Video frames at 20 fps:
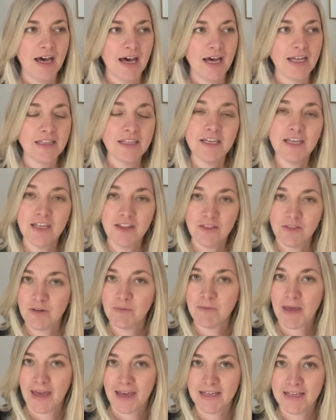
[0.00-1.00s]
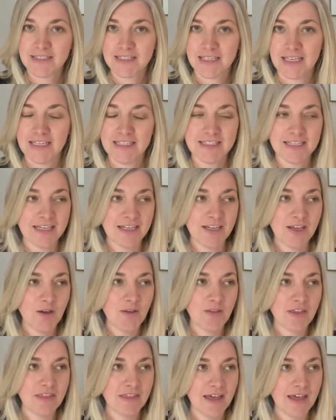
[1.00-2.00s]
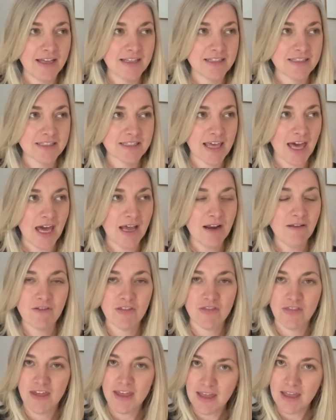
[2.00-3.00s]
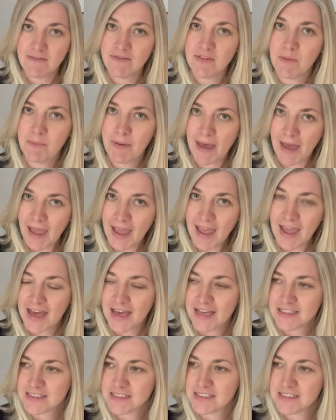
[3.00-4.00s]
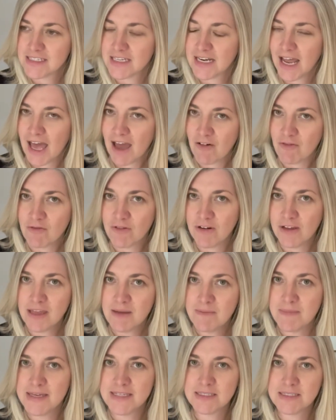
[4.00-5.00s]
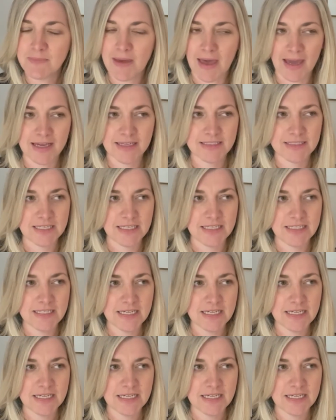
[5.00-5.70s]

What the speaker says: looking through magazines. I know that that's kind of a thing of the past, and I really miss magazines.